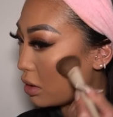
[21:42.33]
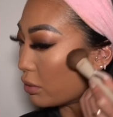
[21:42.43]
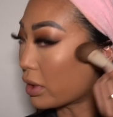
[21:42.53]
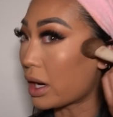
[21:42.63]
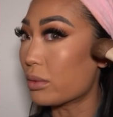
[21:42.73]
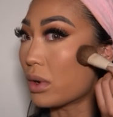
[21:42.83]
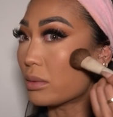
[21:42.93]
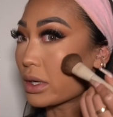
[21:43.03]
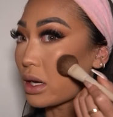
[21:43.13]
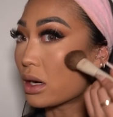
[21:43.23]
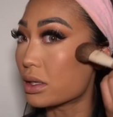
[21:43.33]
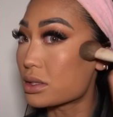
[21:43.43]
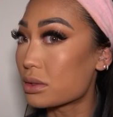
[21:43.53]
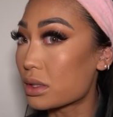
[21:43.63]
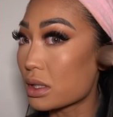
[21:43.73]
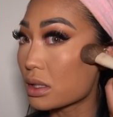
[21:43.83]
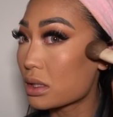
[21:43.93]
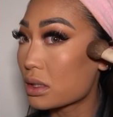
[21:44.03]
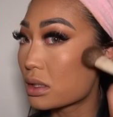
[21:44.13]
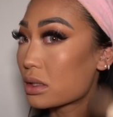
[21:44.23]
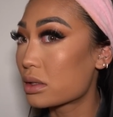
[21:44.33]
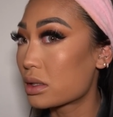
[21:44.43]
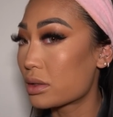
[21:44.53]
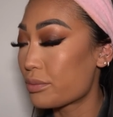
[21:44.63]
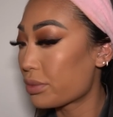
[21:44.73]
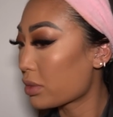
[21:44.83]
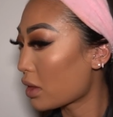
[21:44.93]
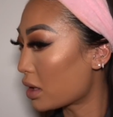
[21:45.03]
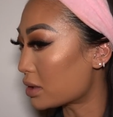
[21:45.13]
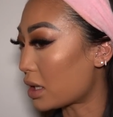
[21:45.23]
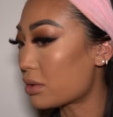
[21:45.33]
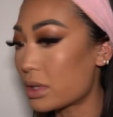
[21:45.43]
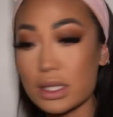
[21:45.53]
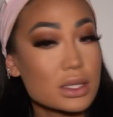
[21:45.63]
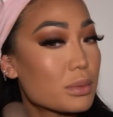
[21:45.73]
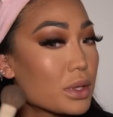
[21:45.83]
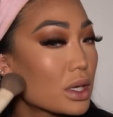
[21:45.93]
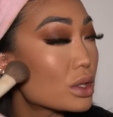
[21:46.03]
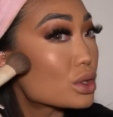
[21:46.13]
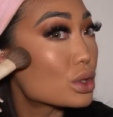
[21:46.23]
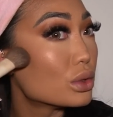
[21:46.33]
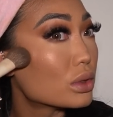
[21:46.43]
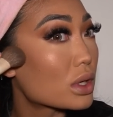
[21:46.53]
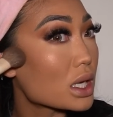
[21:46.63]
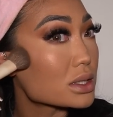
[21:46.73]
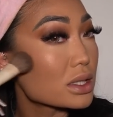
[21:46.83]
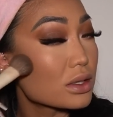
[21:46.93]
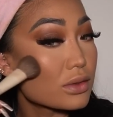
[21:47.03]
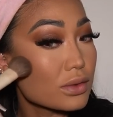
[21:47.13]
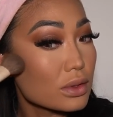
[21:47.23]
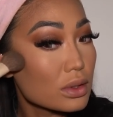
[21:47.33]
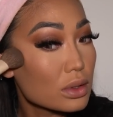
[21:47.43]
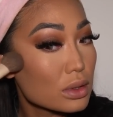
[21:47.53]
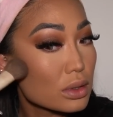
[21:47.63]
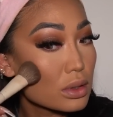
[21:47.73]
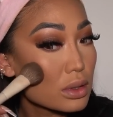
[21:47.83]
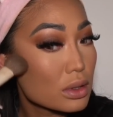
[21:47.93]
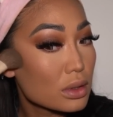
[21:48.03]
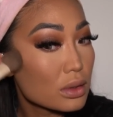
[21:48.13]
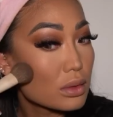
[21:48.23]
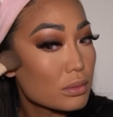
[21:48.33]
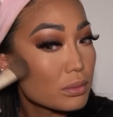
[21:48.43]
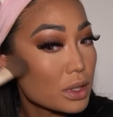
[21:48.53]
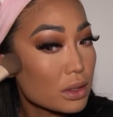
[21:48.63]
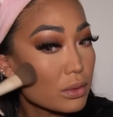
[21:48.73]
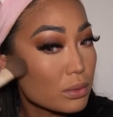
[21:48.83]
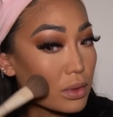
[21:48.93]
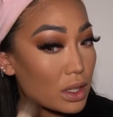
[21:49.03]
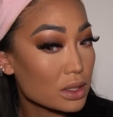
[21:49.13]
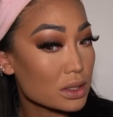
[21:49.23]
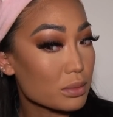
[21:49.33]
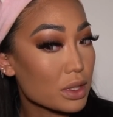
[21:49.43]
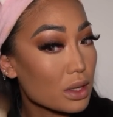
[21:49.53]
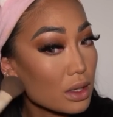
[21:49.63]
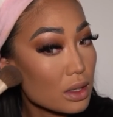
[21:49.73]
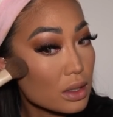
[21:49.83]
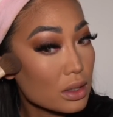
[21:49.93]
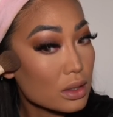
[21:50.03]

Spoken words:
where I want my contour, because I don't want it to be too aggressive, but we want it to be there.